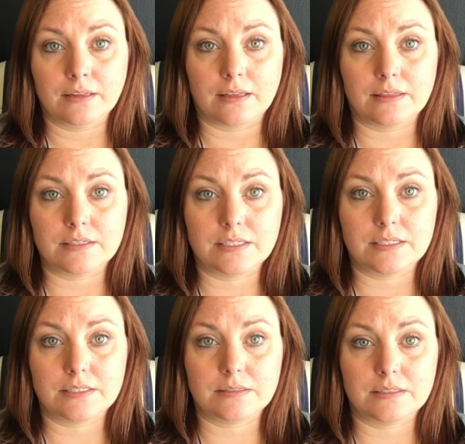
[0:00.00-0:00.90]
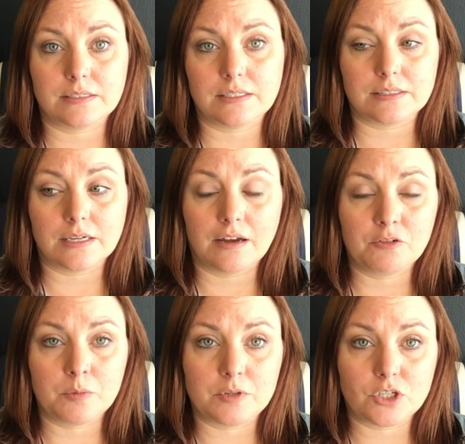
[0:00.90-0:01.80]
Like, this is it's a
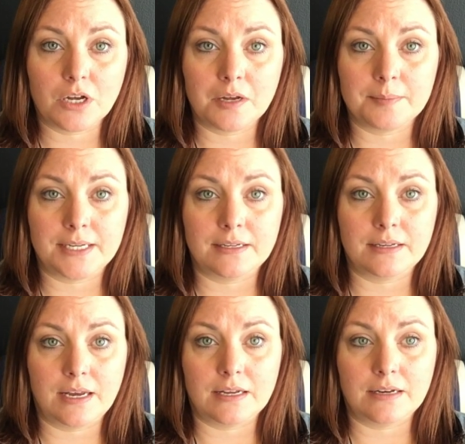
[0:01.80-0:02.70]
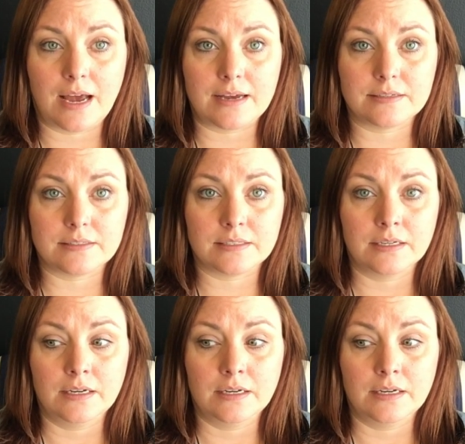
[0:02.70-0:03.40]
government job, and has